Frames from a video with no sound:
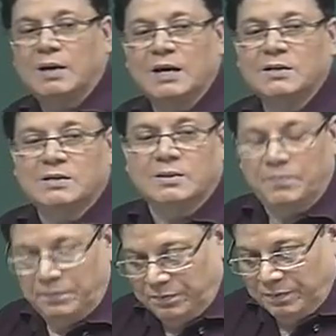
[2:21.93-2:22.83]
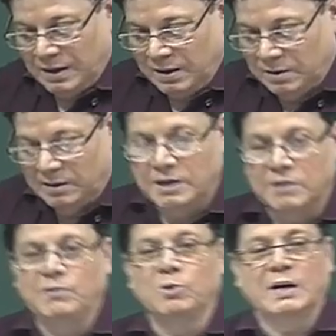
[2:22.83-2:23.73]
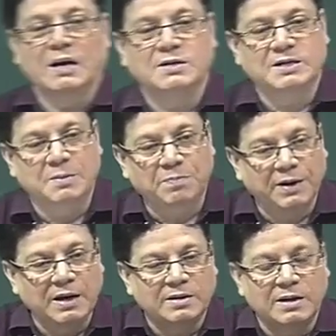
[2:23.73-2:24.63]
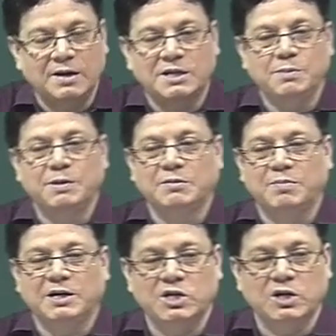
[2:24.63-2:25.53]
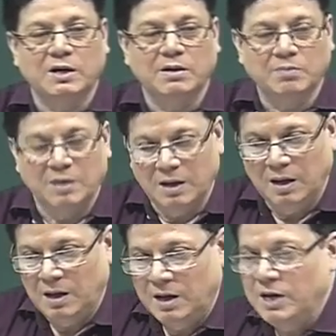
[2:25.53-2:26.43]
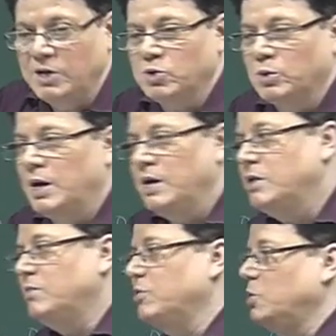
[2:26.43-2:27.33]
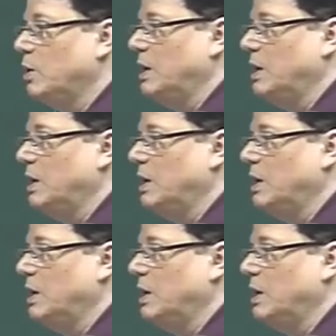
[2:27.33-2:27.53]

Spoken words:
is that if you can separate the racemic mixture into the individual